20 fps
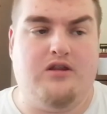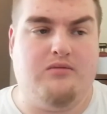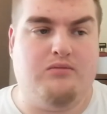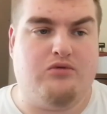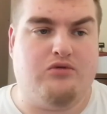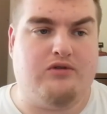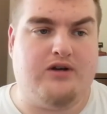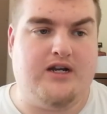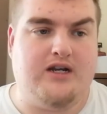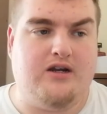that
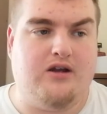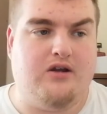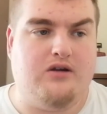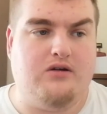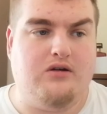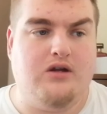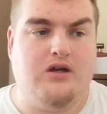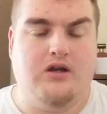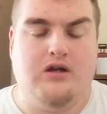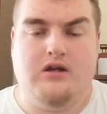
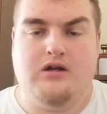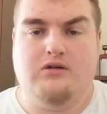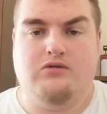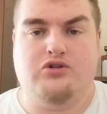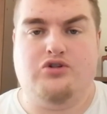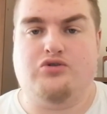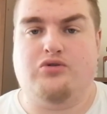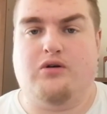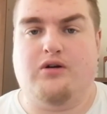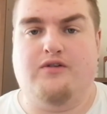Mourinho
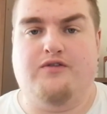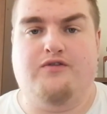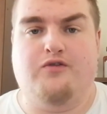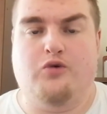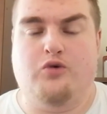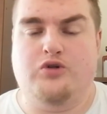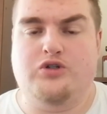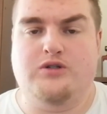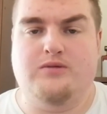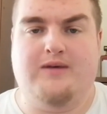was trying to
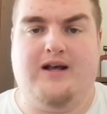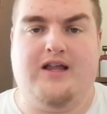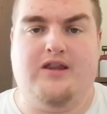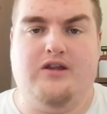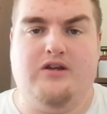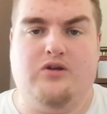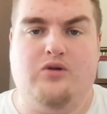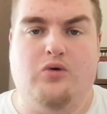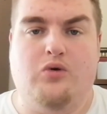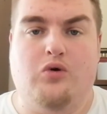force him out
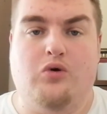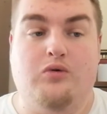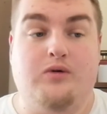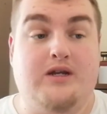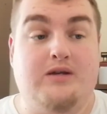the door.